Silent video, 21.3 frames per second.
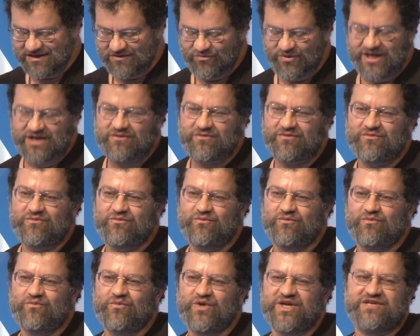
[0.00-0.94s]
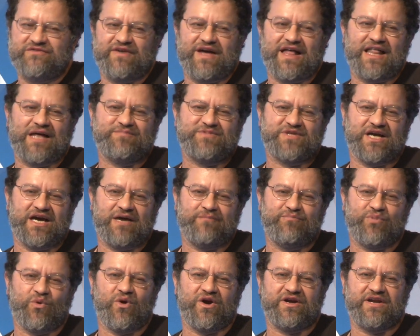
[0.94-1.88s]
We developed
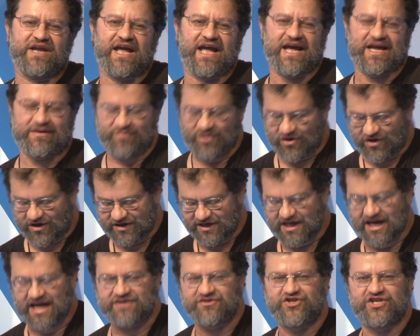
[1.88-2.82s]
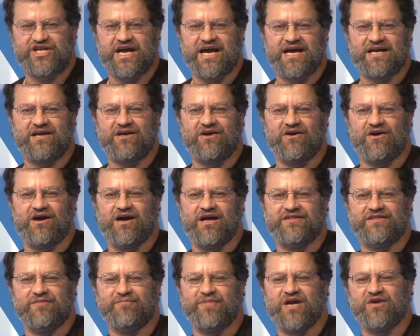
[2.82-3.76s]
a board game called Gut Check
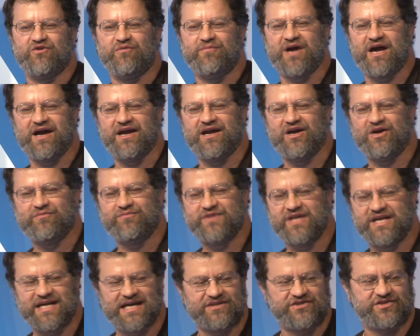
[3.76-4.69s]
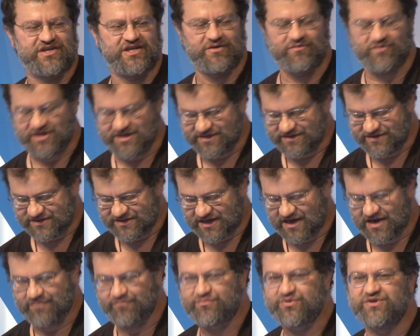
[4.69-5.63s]
on the microbiome that actually was
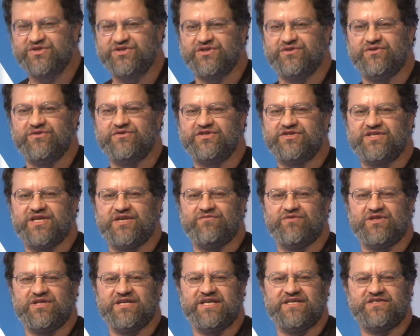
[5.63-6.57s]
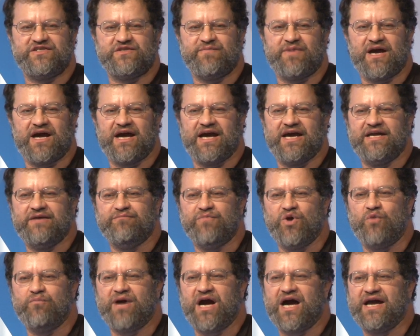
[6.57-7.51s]
produced and released by
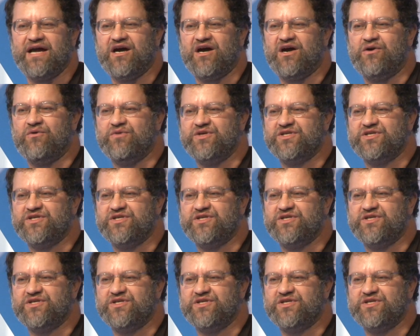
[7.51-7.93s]
MoBio,